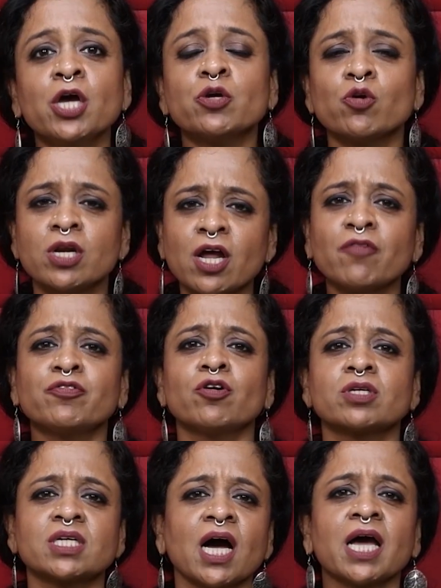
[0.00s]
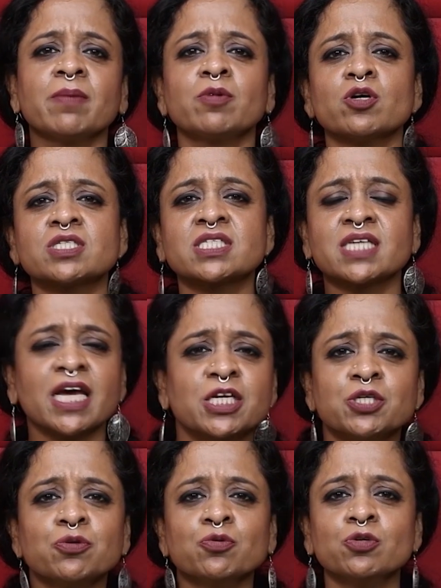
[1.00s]
You love your time, your
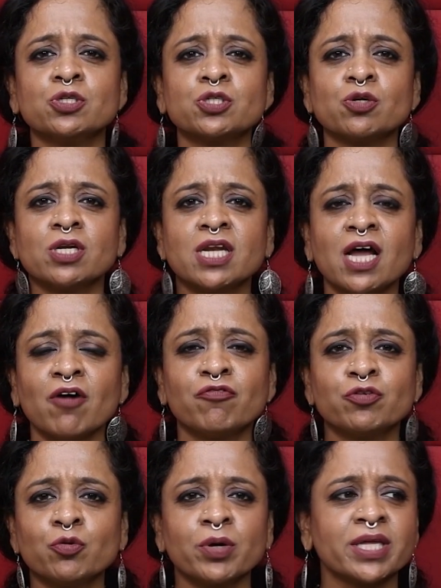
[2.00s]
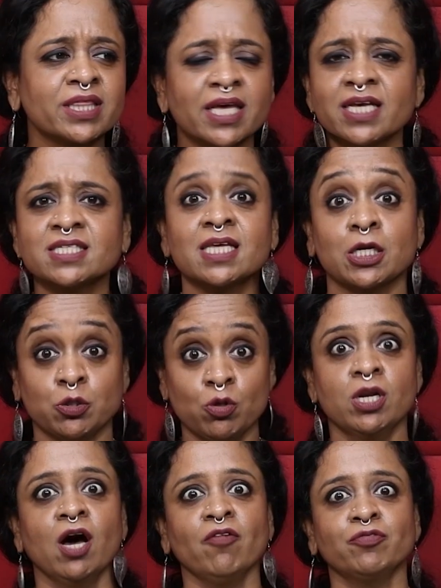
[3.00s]
schedules, you love doing things that you
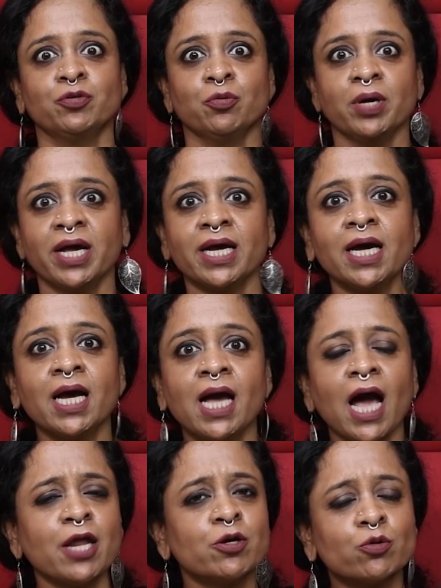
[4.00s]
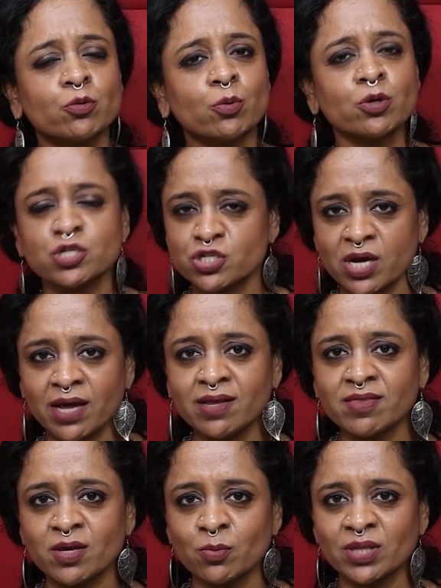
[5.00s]
love doing, and you don't want to share
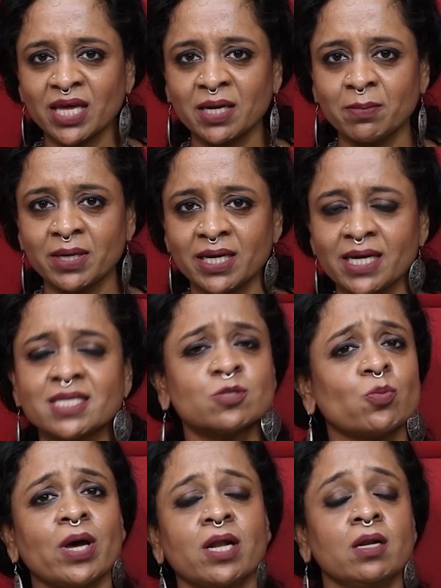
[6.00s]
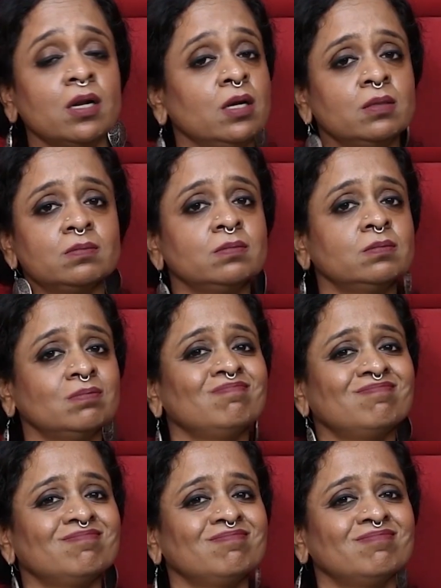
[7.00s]
anything with anybody else. Well,
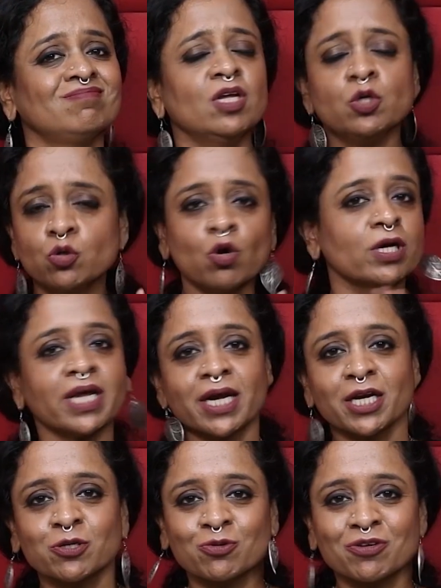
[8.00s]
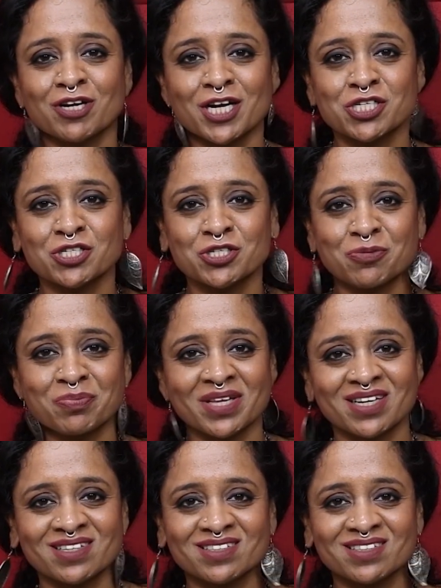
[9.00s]
do not get into a relationship then.